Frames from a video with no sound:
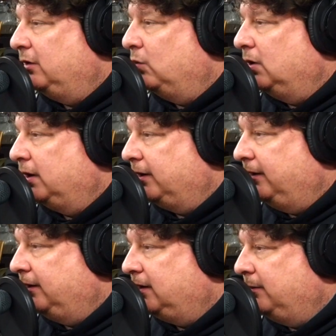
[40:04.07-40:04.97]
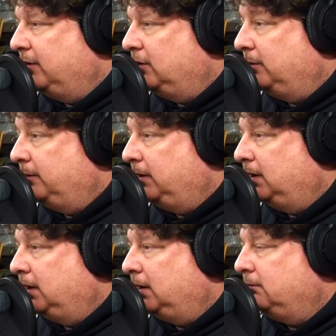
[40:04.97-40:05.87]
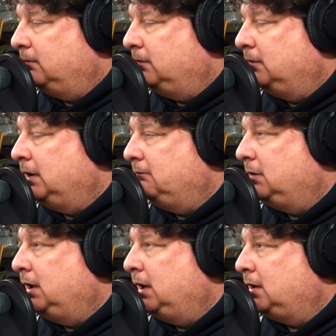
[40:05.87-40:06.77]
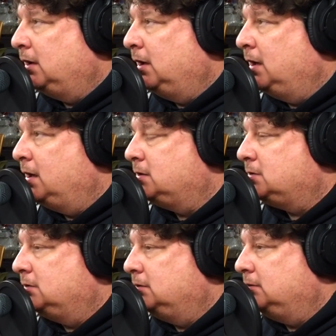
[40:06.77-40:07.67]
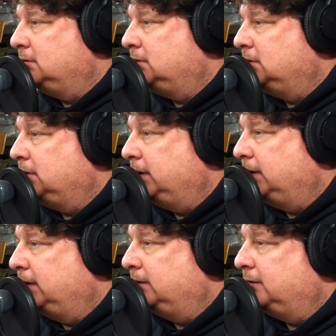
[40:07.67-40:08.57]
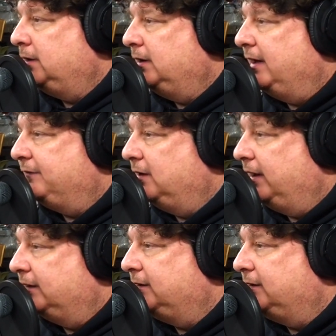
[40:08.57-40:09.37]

go to work and then come home and be like, my back hurts. And then he'll have to